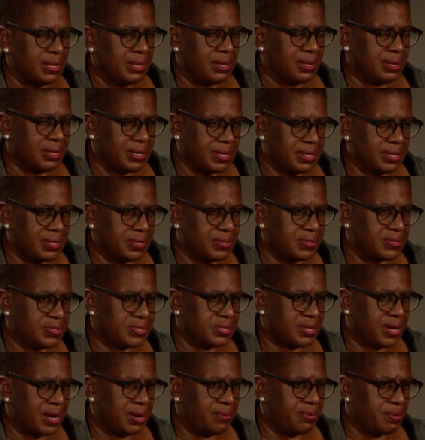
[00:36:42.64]
girls
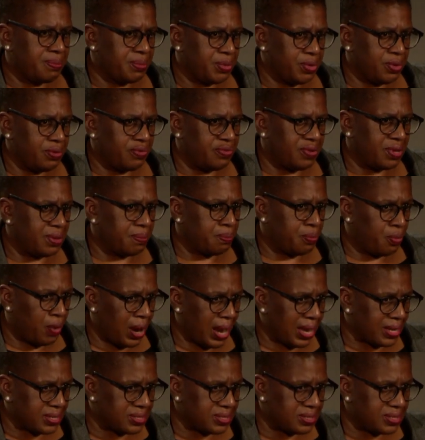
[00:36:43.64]
are removing
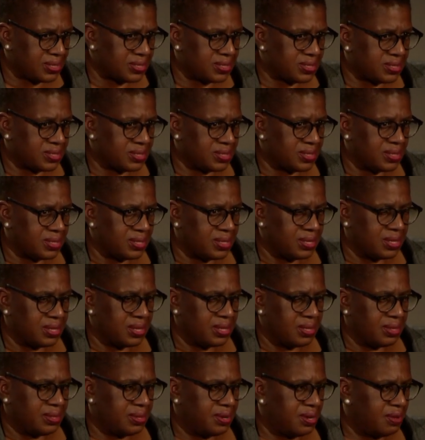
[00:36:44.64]
breasts
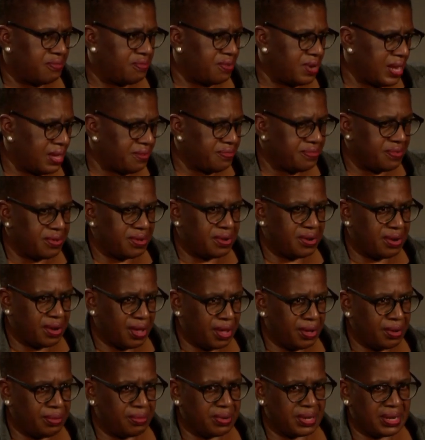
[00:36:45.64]
that have never
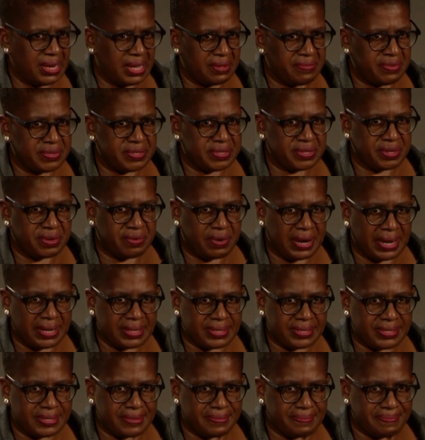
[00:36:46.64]
known a lover's
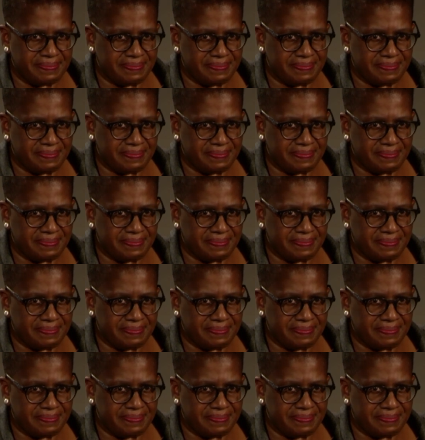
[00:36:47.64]
caress.